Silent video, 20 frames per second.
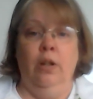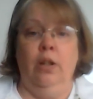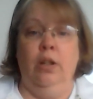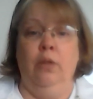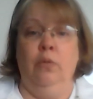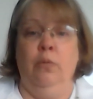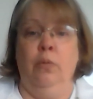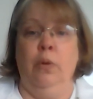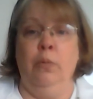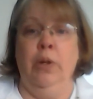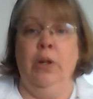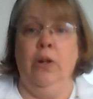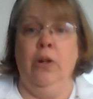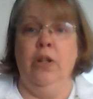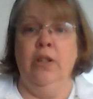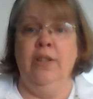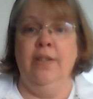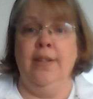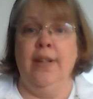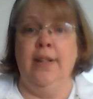what we call
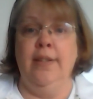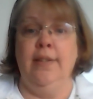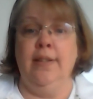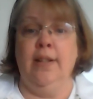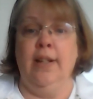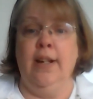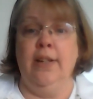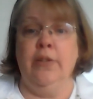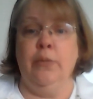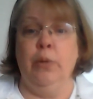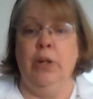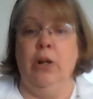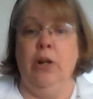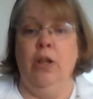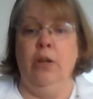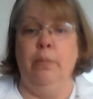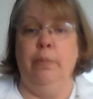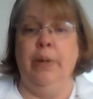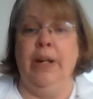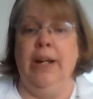in science class, we
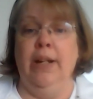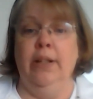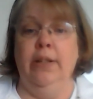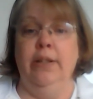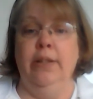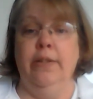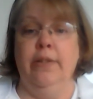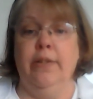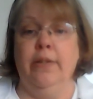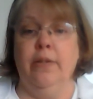call balance.